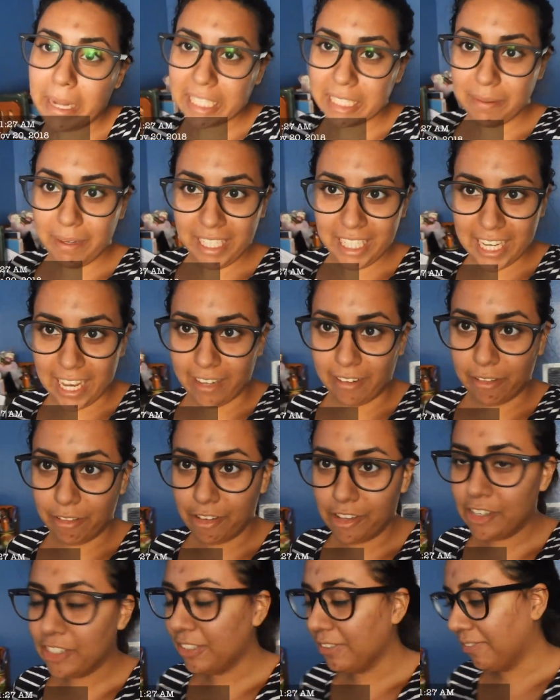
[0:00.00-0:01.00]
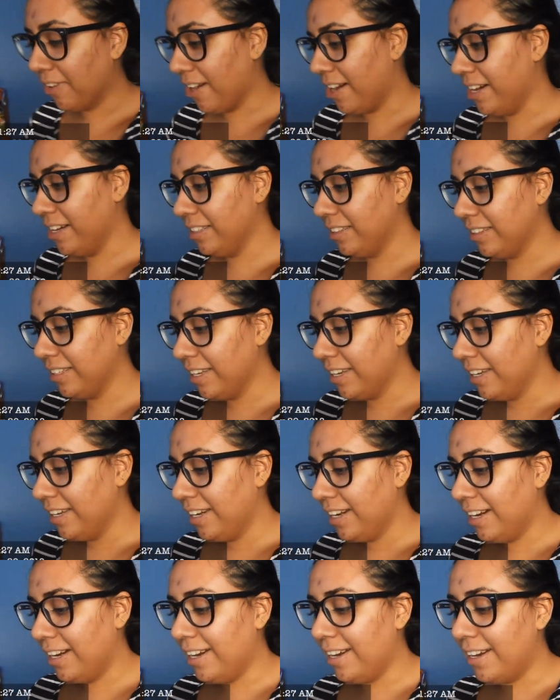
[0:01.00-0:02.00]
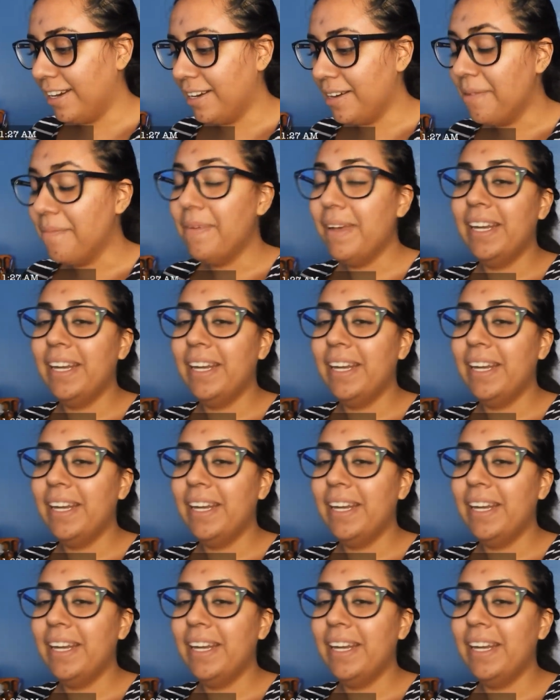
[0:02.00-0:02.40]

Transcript: back to my channel, first of all. Um,